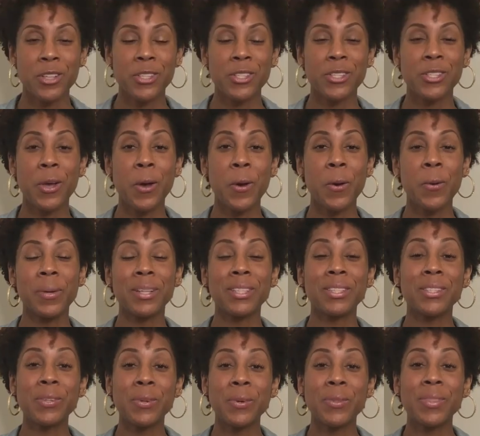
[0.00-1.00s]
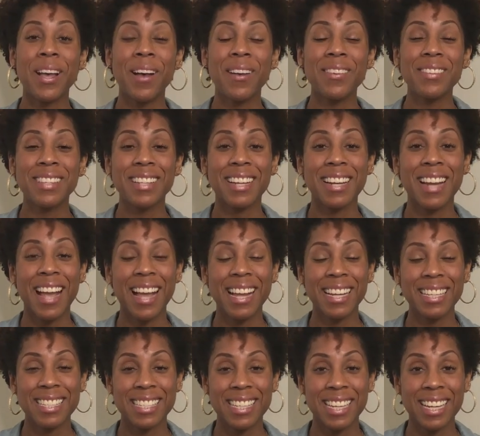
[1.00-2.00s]
So in
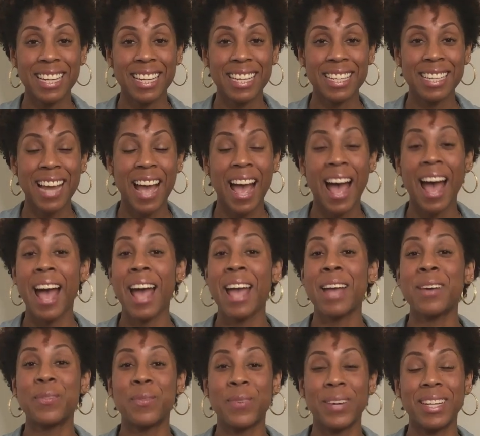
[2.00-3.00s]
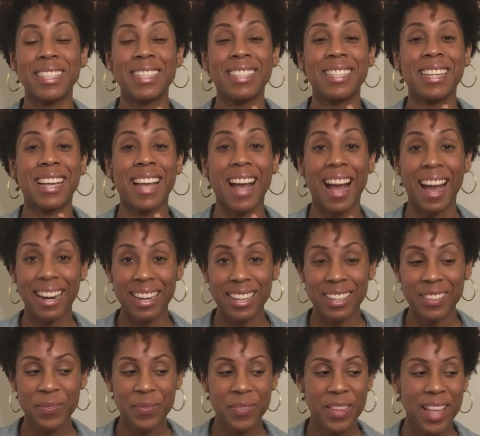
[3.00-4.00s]
2018, I went to
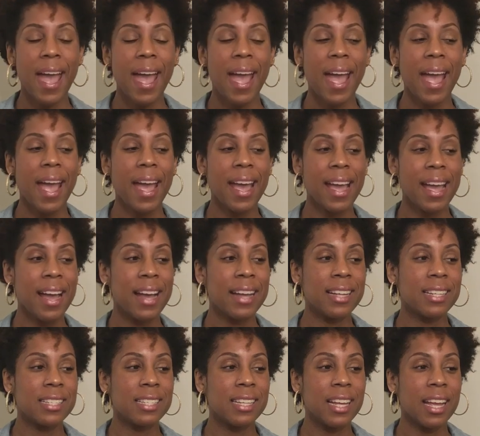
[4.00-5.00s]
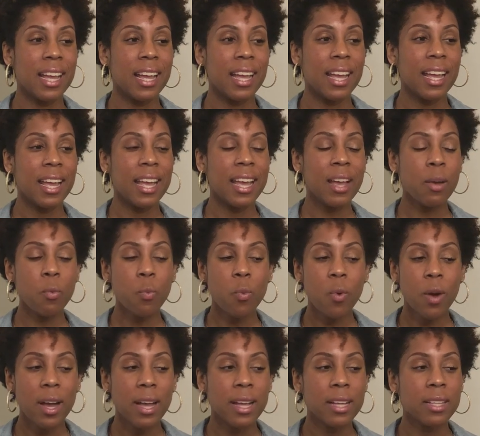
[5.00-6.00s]
Ghana, and it
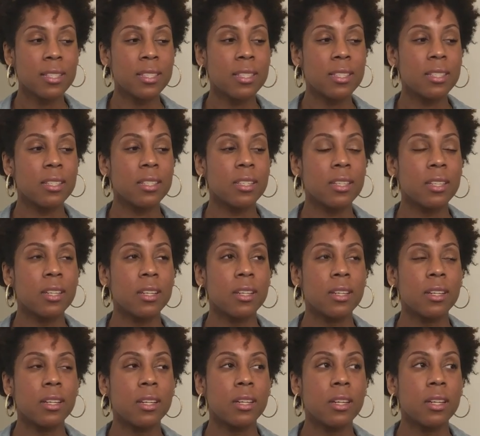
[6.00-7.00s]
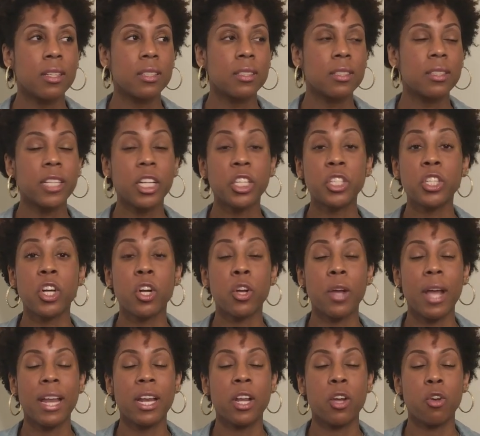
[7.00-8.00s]
was such
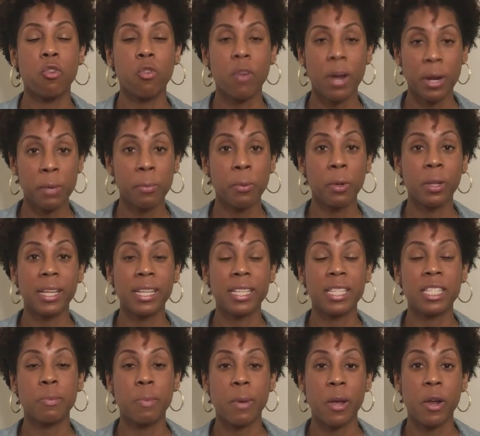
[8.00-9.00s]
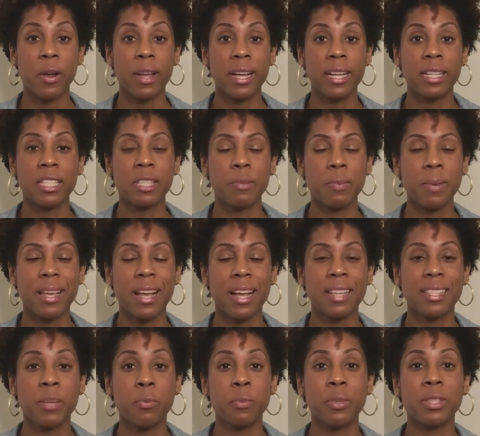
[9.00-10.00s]
an incredible experience
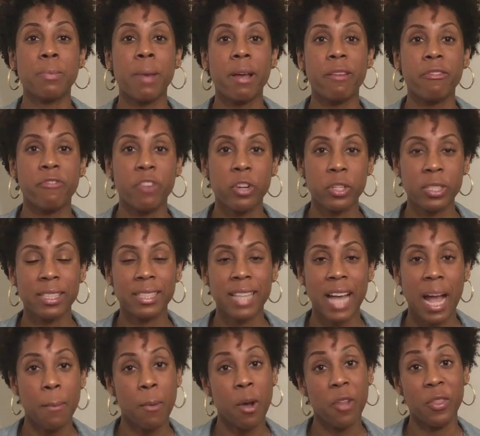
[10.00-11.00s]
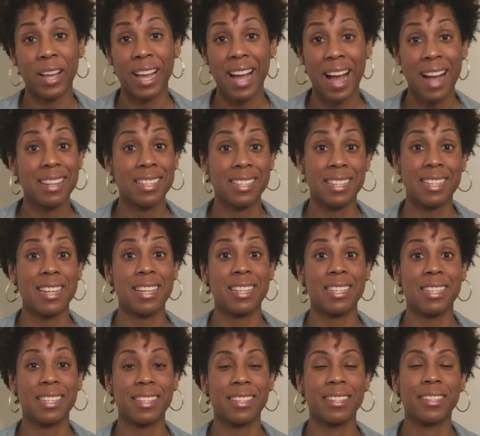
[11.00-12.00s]
because it was my first time on the continent.